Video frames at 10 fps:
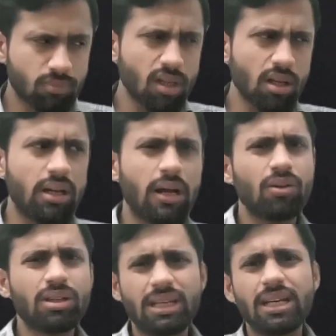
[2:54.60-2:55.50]

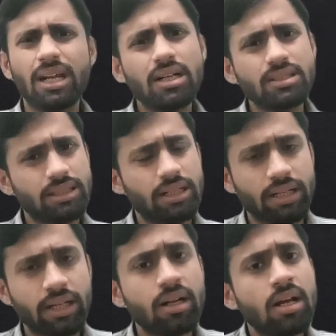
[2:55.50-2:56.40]
Now there are
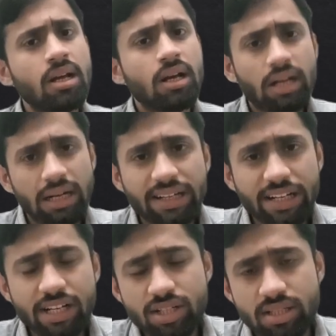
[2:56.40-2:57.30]
certain
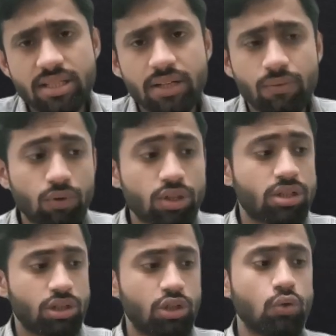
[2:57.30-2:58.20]
conditions in which
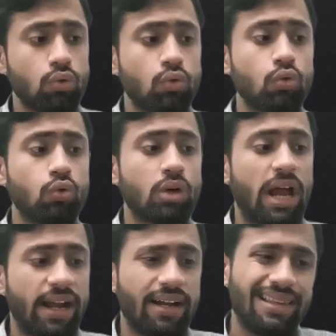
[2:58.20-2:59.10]
you
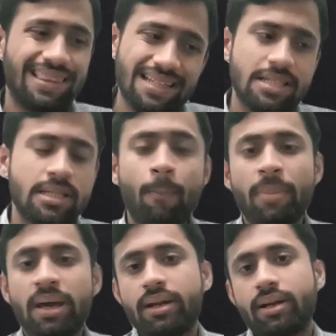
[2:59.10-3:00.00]
end this
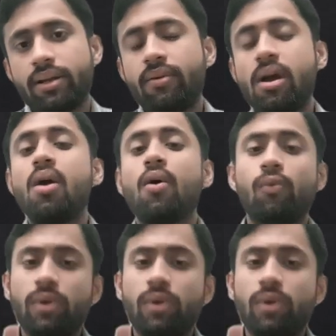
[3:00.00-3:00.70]
imperative with